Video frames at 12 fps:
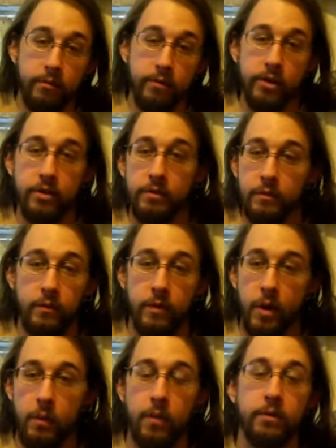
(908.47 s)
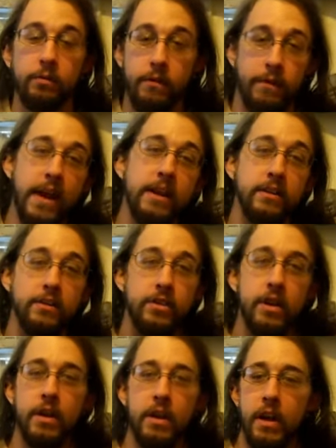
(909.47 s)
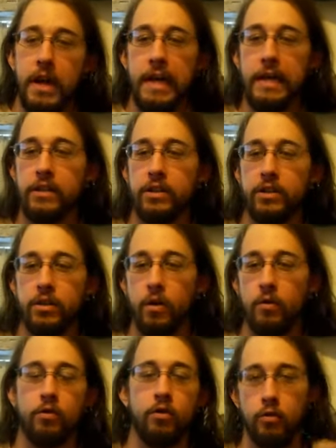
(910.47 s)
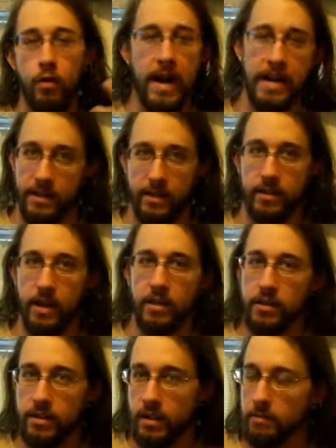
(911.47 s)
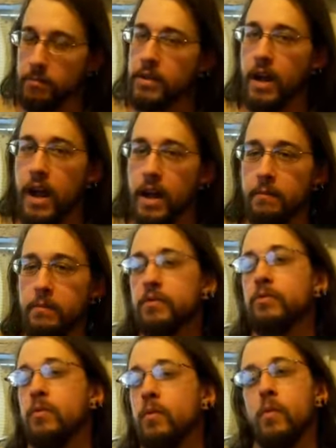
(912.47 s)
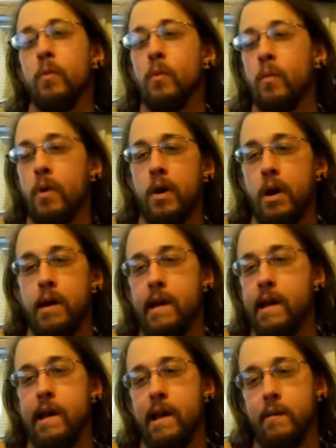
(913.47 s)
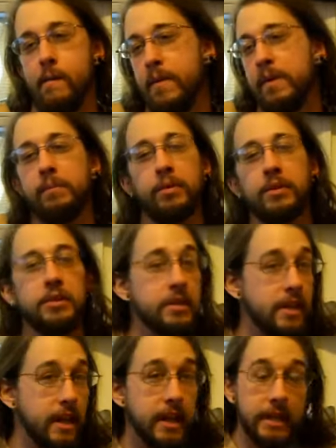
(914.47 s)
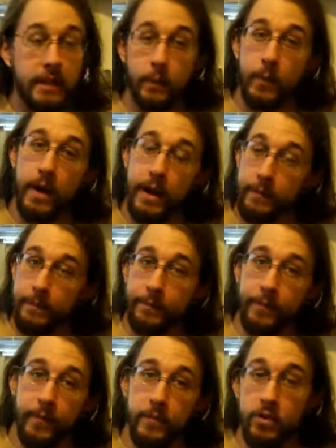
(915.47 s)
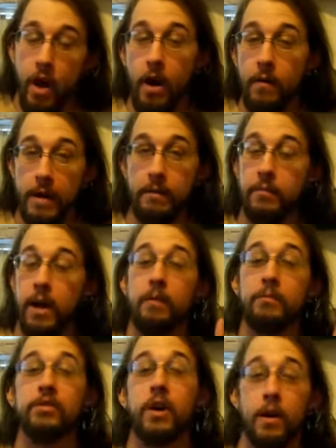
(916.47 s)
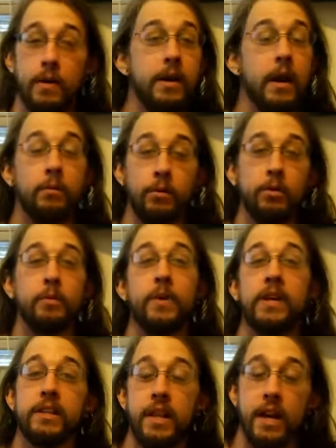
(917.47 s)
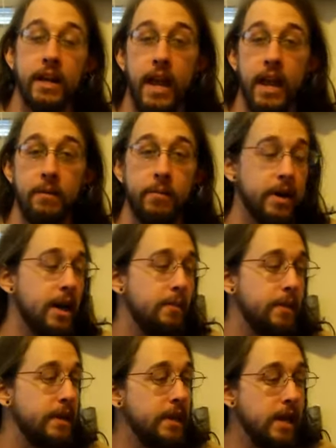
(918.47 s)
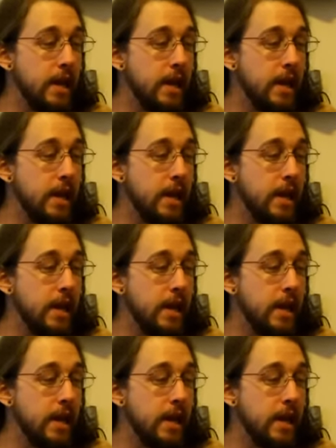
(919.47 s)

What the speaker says: just when the revenge is so great, sometimes people just get in the way. Sorry, I'm sorry. I will do the best that I can, but I mean,